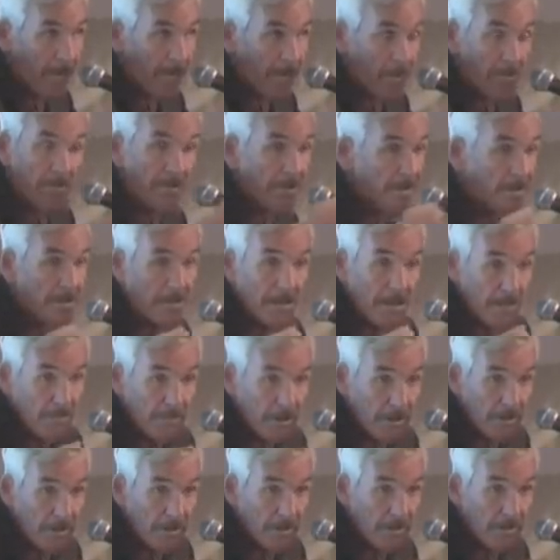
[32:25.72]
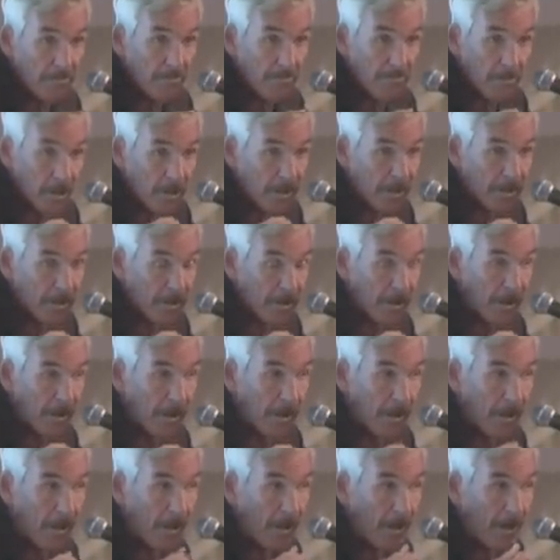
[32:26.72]
that are the same as mine.
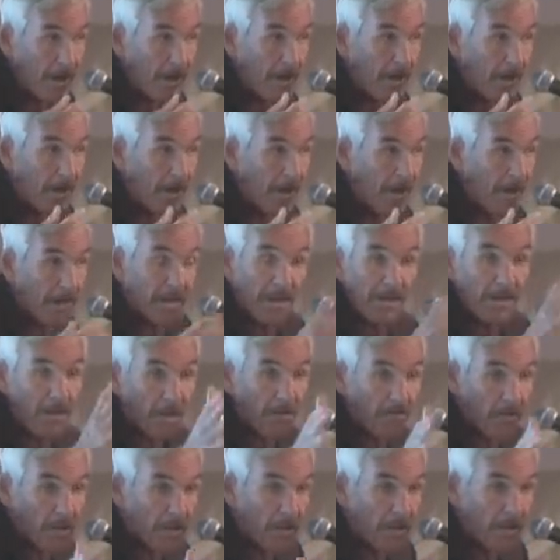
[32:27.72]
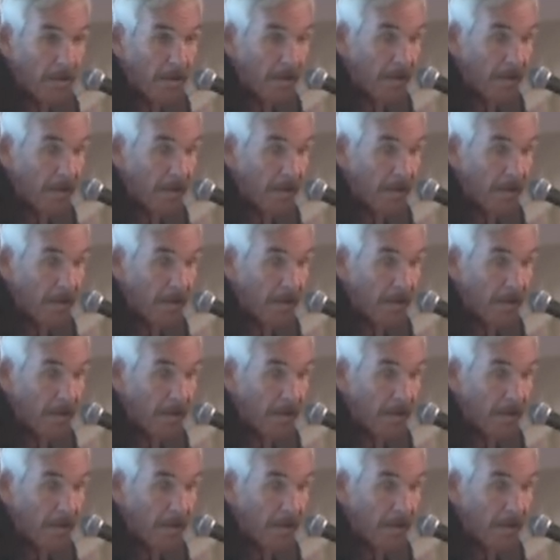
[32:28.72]
And I love it